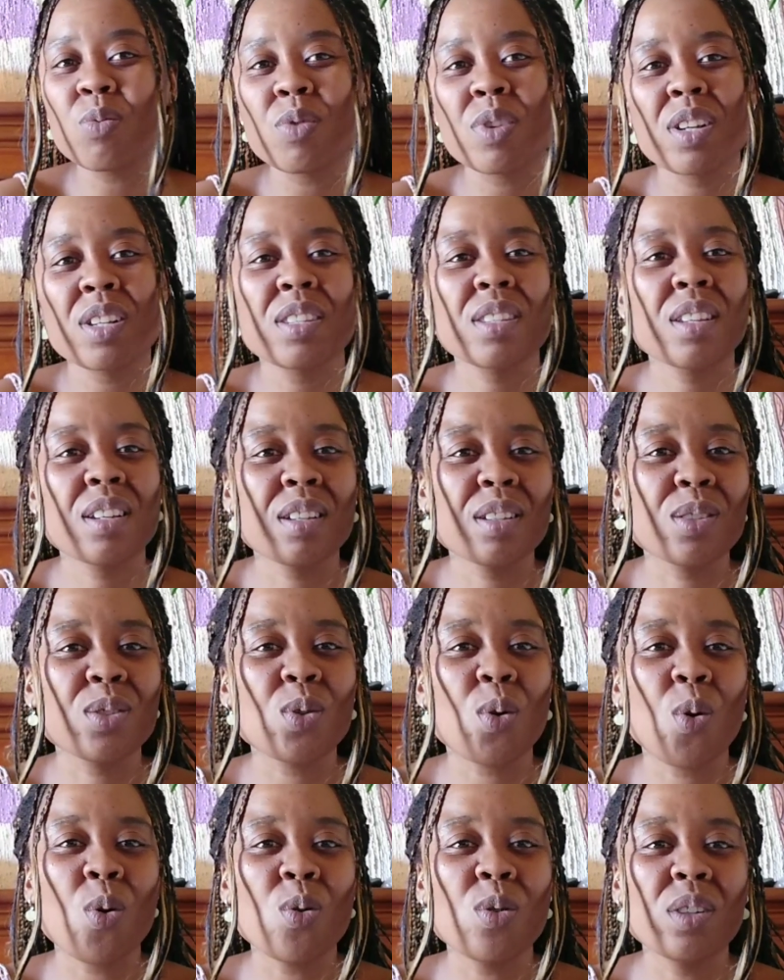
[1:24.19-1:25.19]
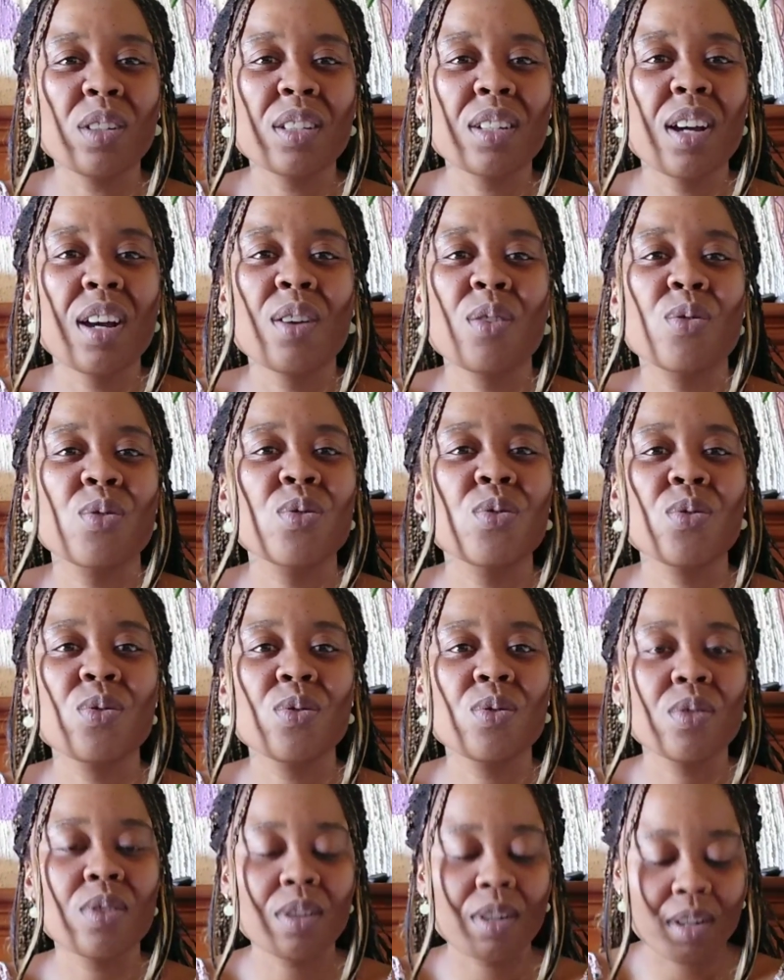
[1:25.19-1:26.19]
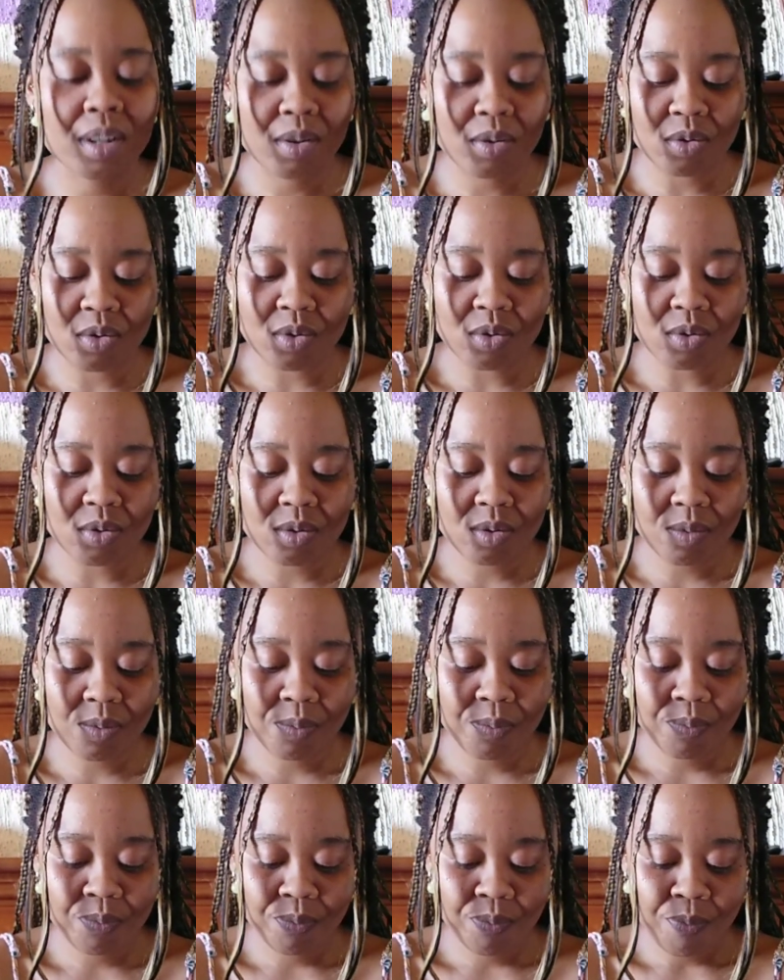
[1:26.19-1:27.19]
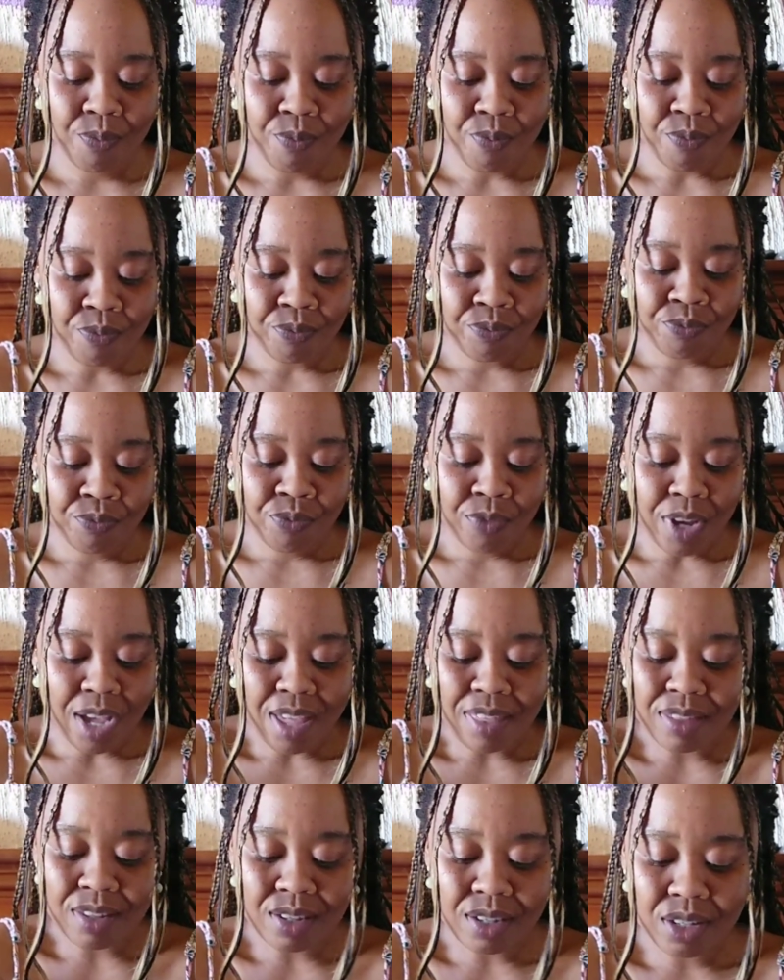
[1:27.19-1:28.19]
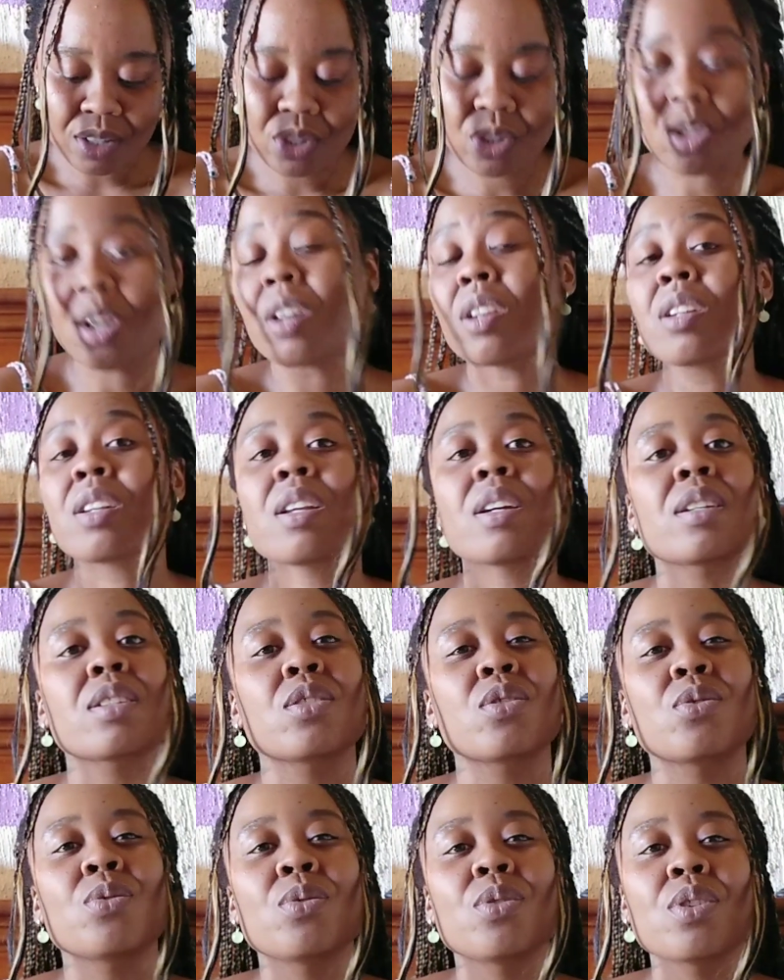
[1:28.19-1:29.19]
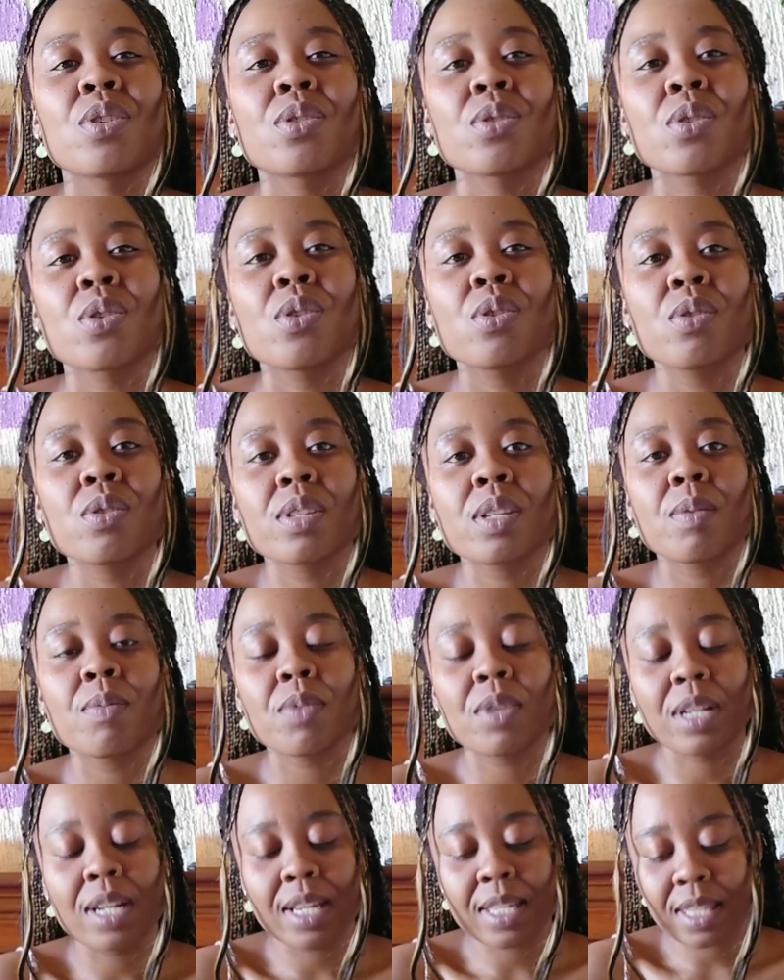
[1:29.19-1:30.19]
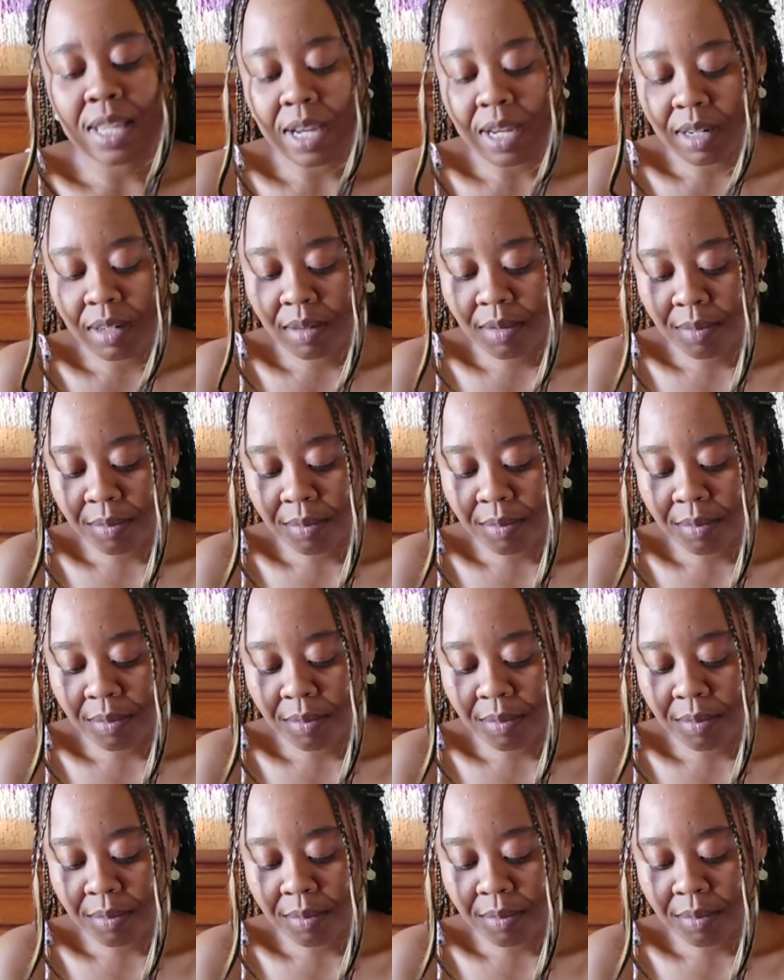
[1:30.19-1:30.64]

Would I say it's old? I don't know. I don't know. I think it started like 2 years ago or something like that.